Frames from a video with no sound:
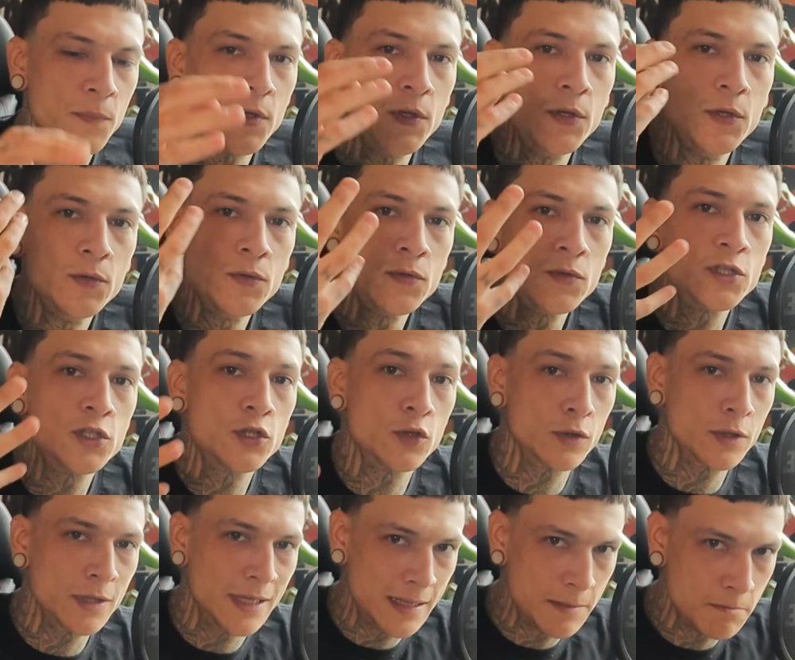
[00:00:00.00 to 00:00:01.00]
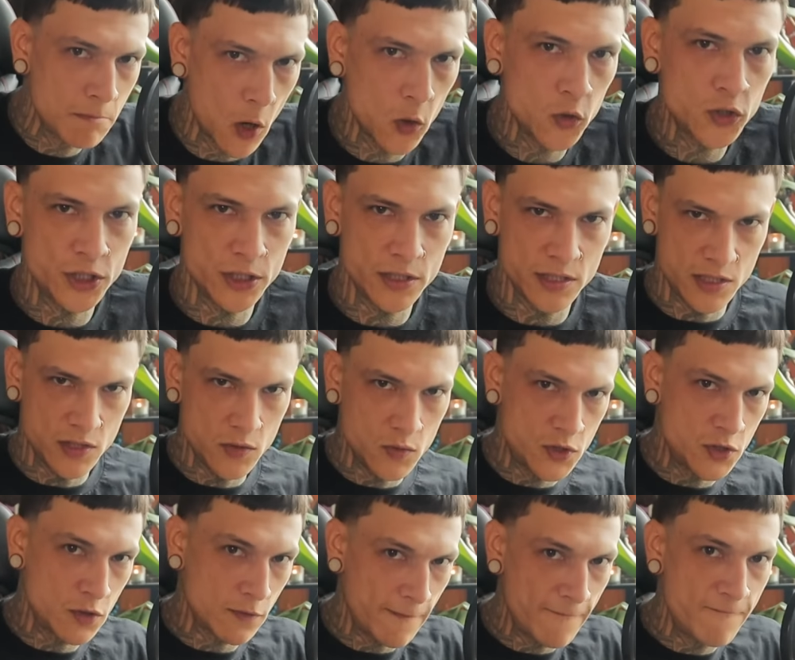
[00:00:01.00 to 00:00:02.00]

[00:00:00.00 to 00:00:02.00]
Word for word: Use your emotions, use your